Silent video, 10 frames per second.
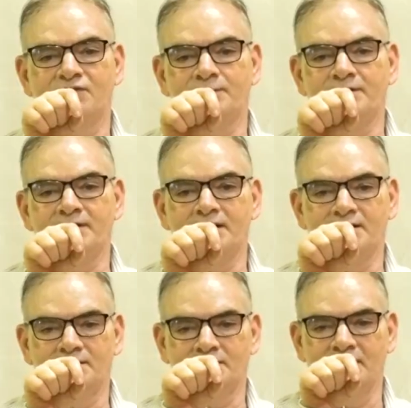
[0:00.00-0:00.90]
will be
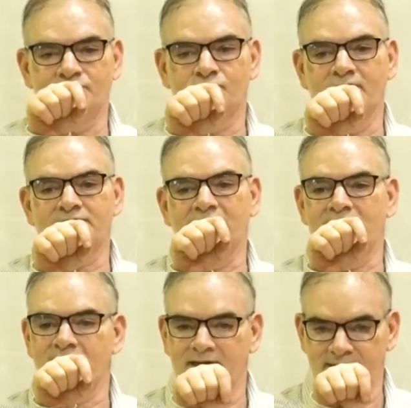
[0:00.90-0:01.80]
as good as
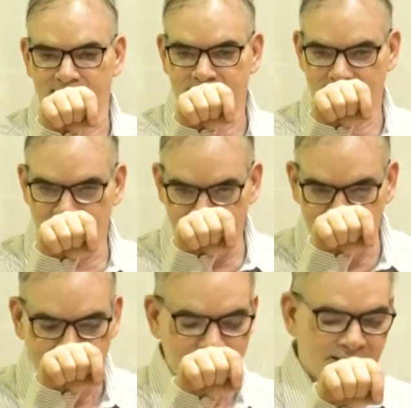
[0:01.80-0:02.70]
NI.
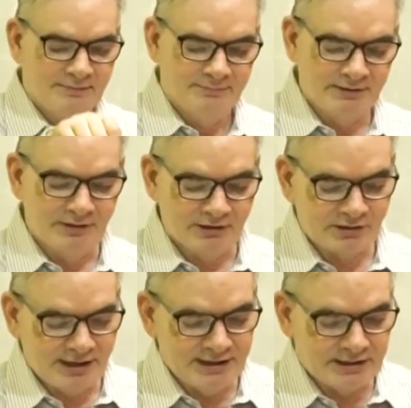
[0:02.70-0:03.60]
Clear? But we'll
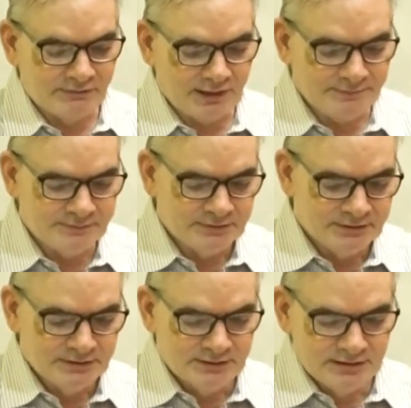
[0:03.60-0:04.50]
try and cover up
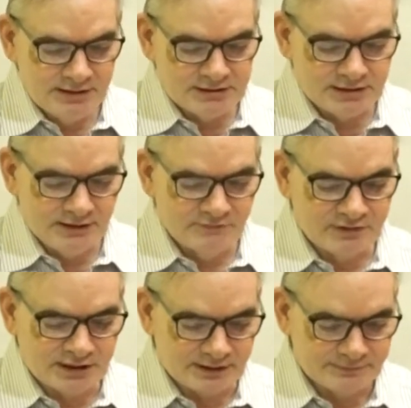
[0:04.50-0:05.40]
each and
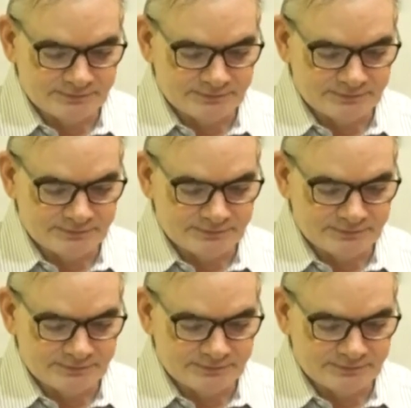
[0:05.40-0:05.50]
everything.